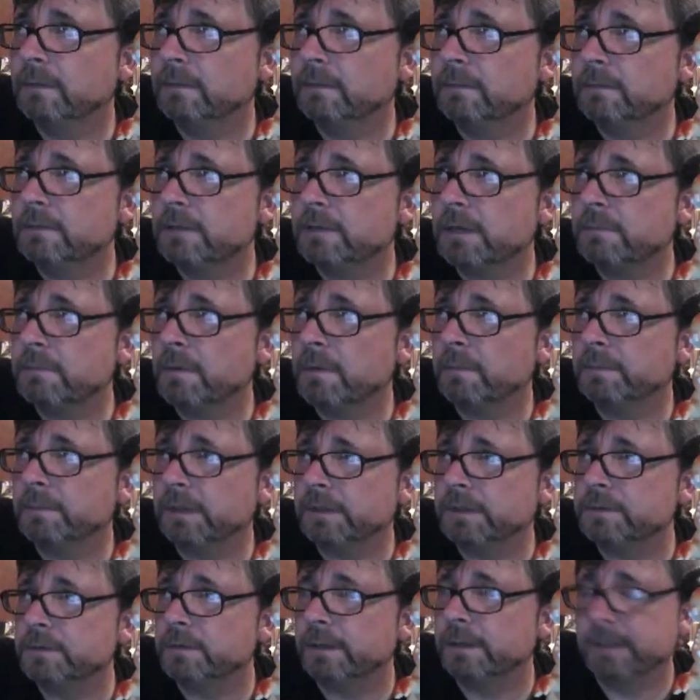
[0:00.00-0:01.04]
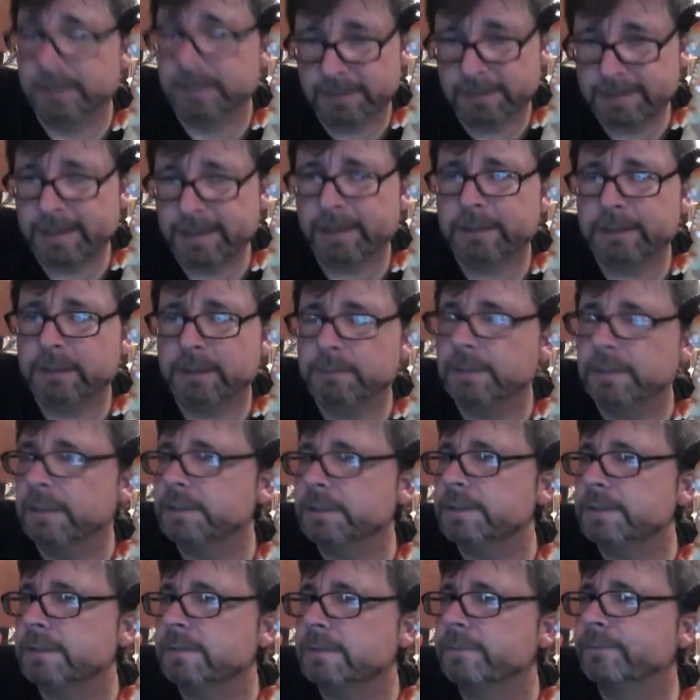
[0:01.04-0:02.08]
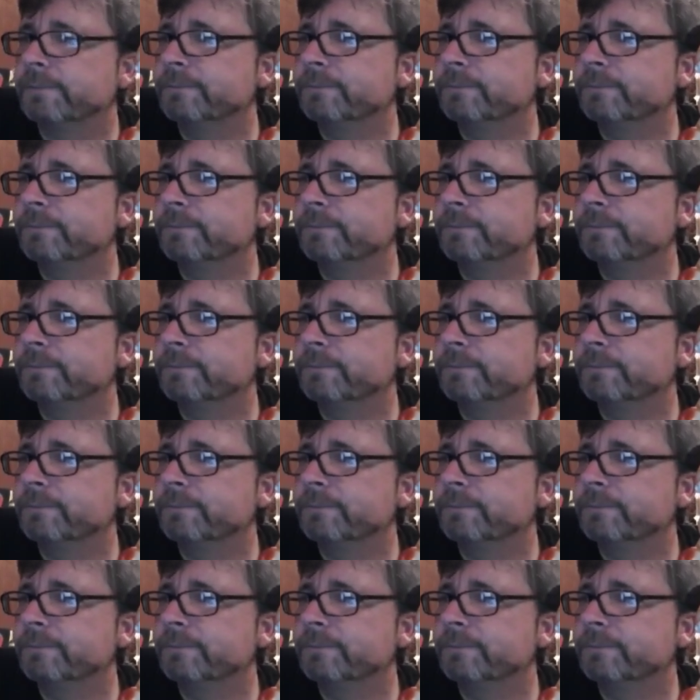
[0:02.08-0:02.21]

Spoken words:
I'm trying to remember if that's right. An Italian mason.